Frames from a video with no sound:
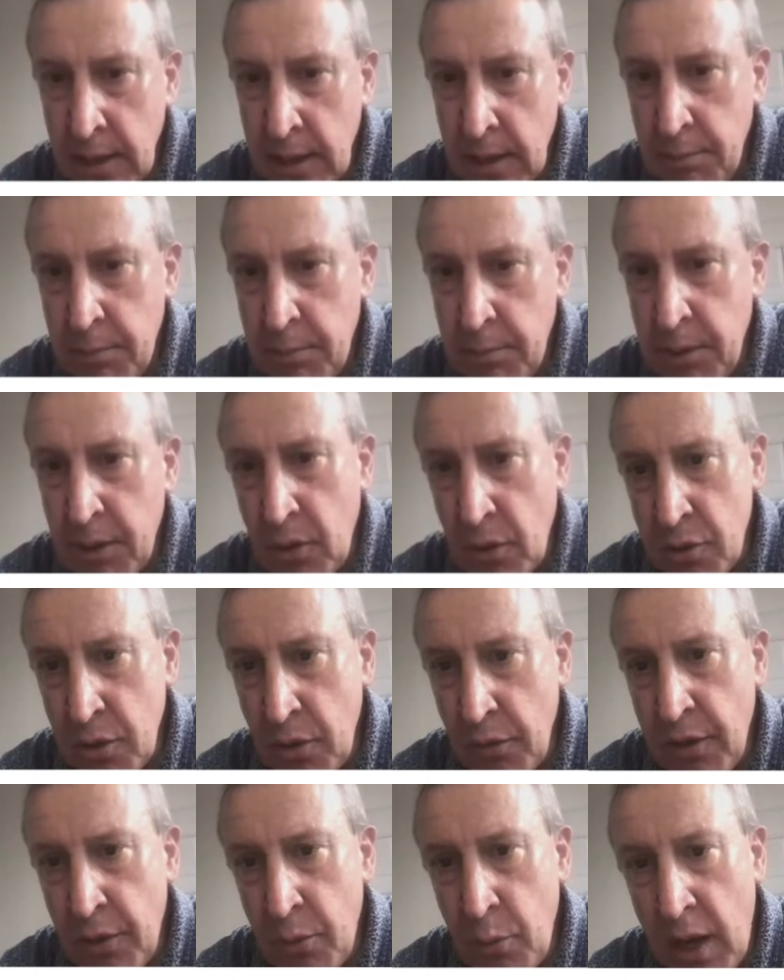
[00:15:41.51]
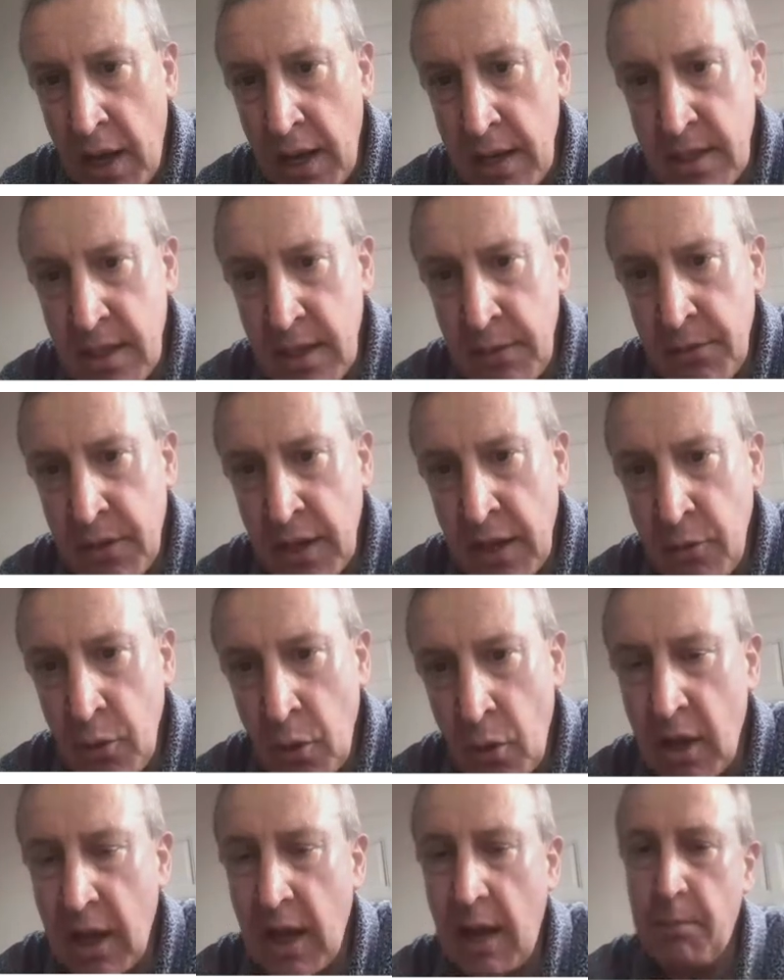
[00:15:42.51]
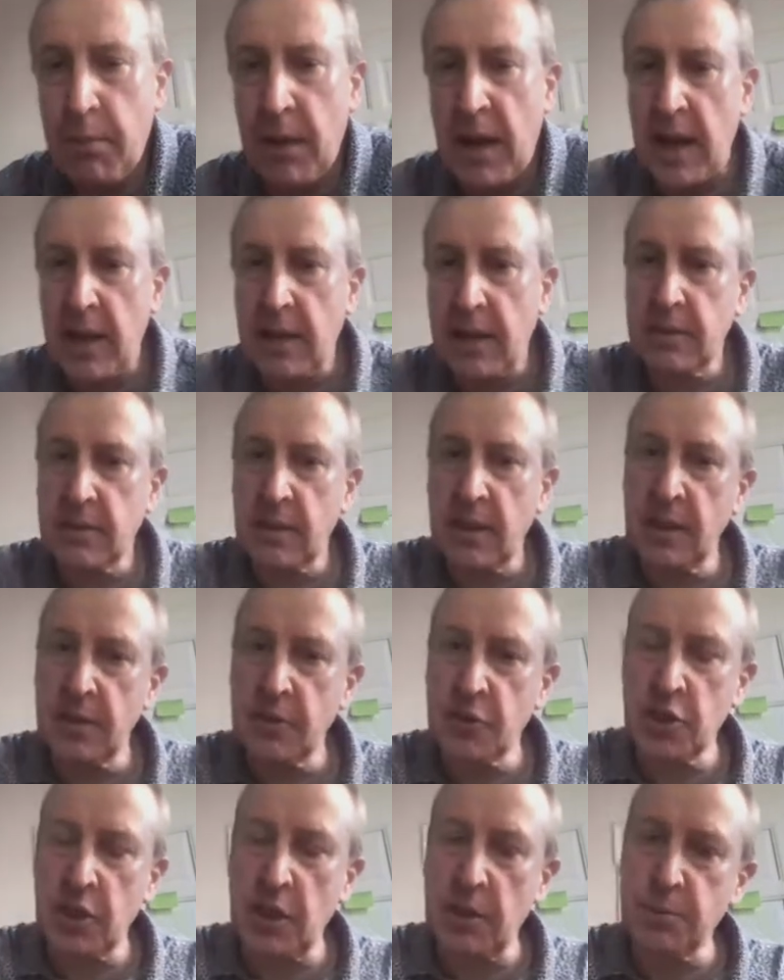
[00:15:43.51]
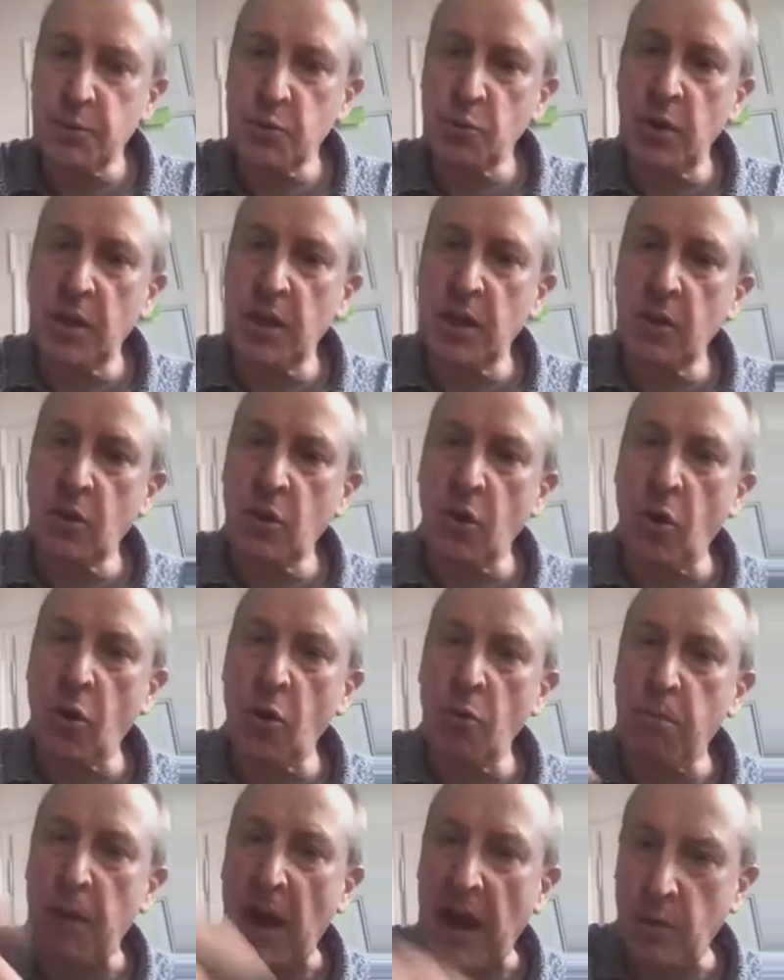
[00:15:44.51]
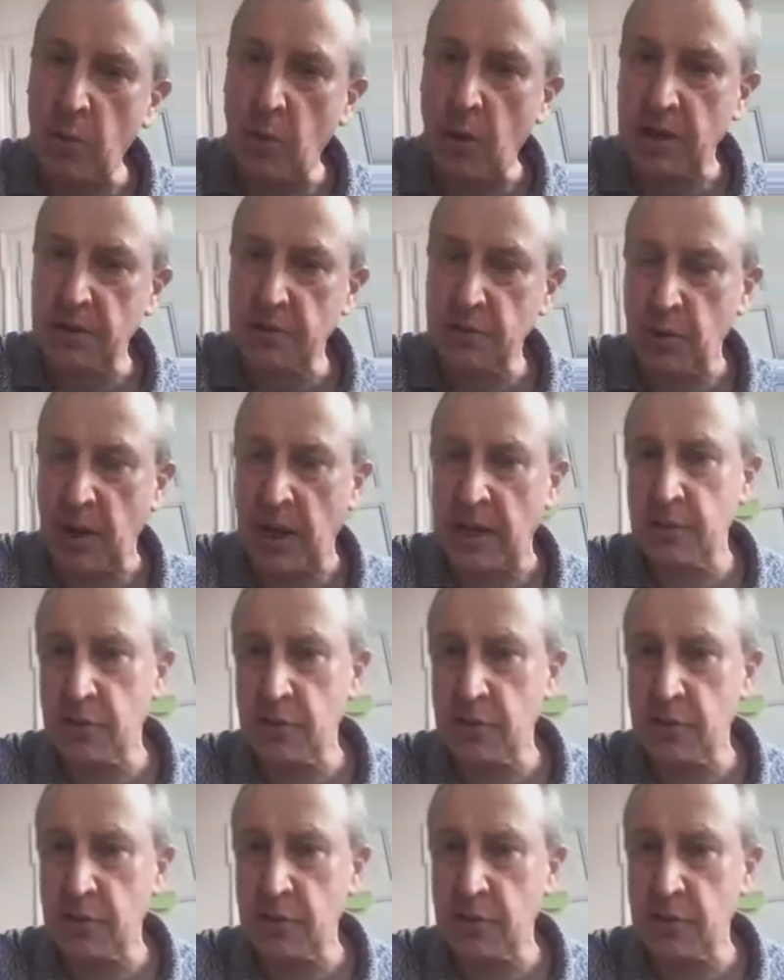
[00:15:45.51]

Because otherwise, if they don't come back, the ships will go backwards, right?